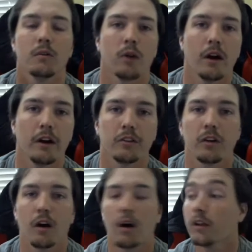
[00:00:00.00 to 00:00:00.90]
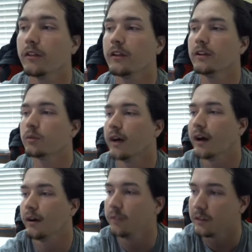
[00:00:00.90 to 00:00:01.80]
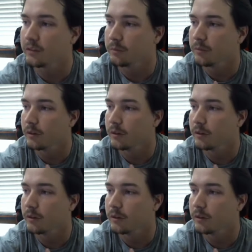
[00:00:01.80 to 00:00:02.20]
rush, all of these will have this